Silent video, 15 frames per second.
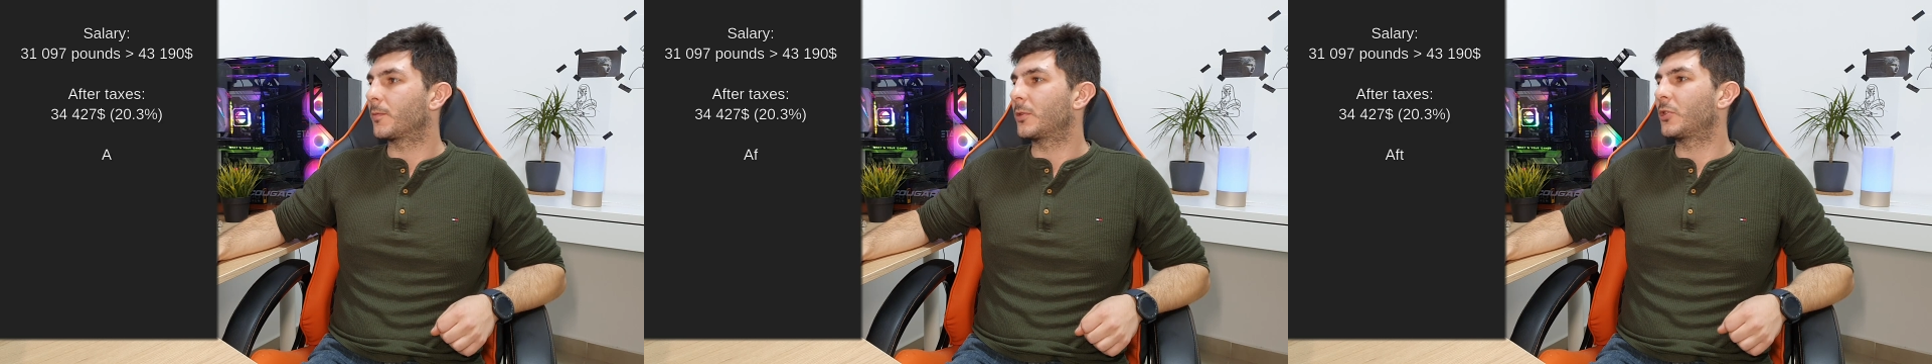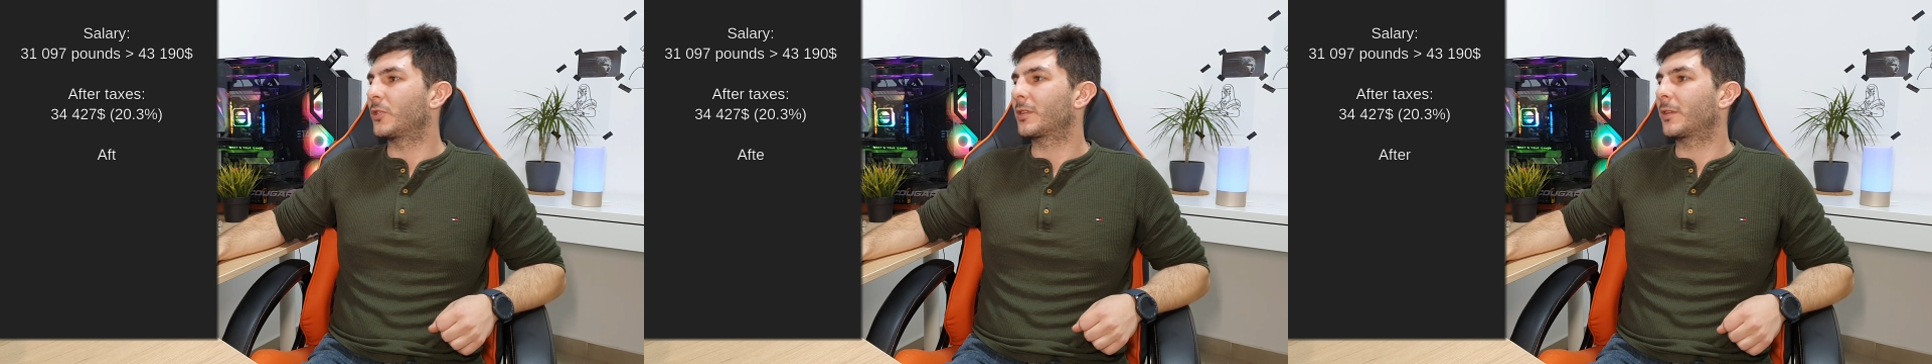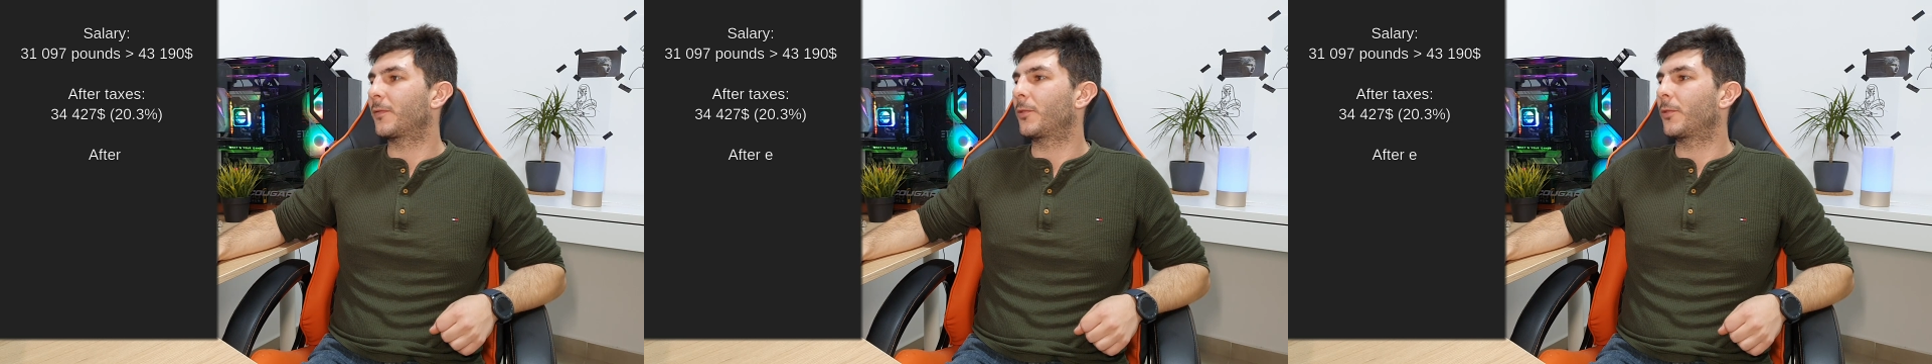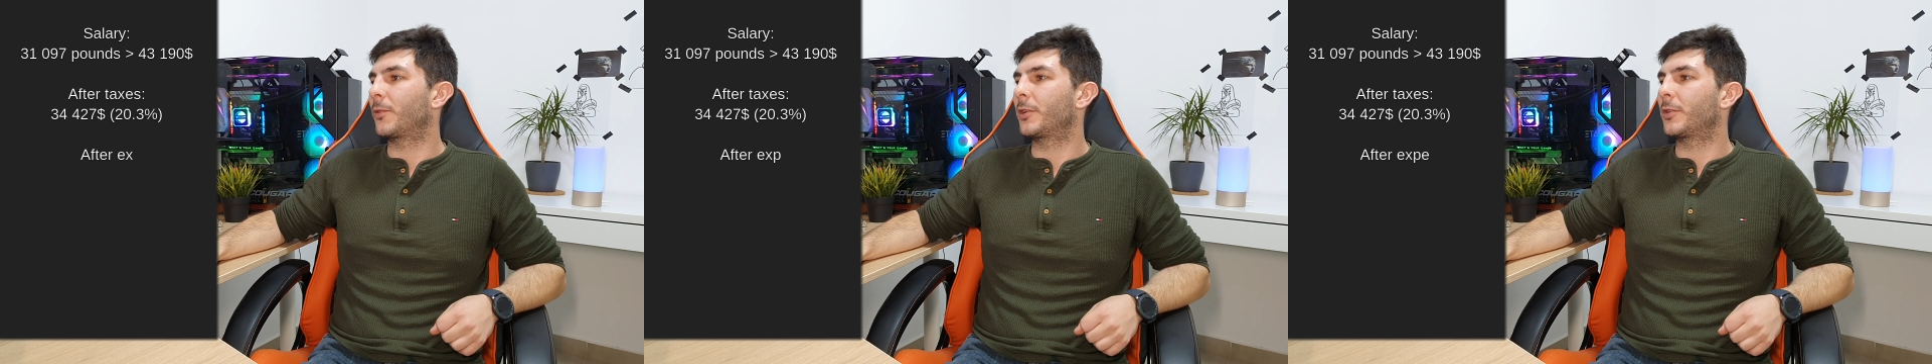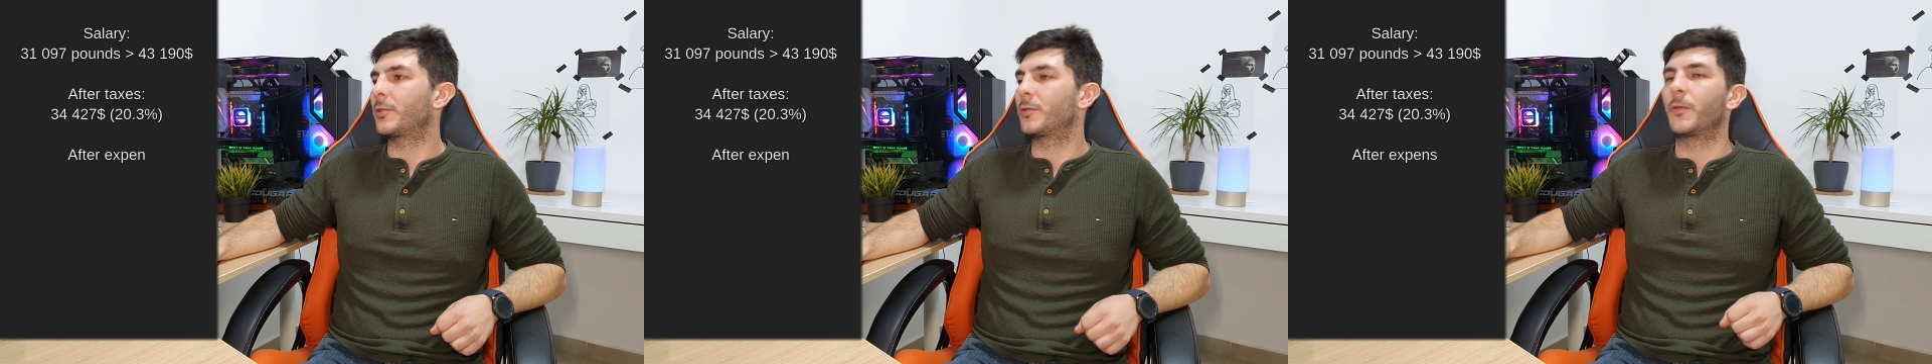which is
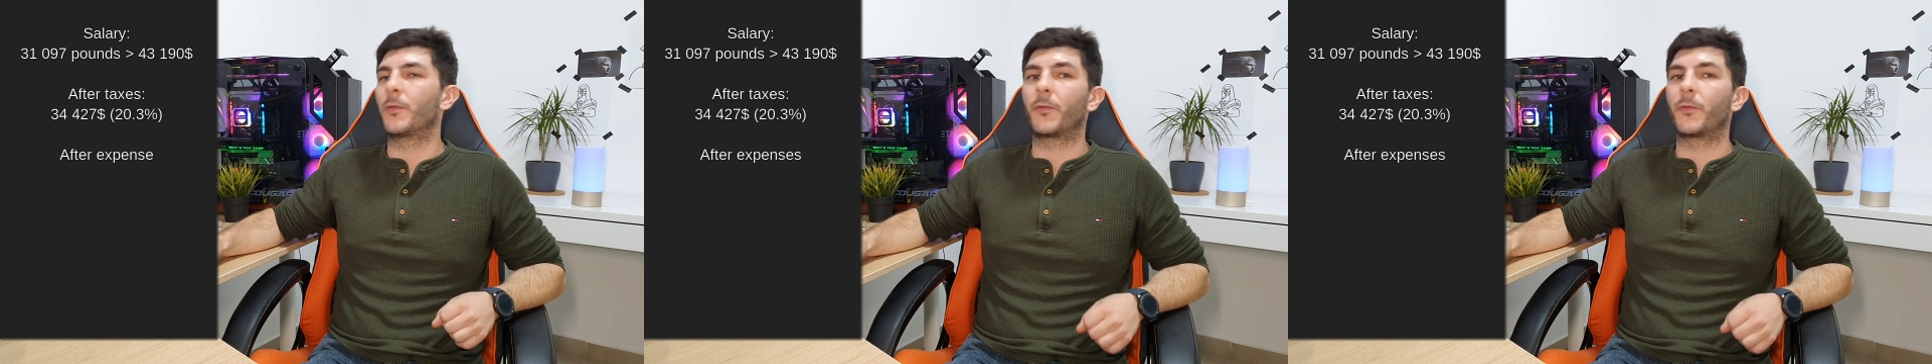converted to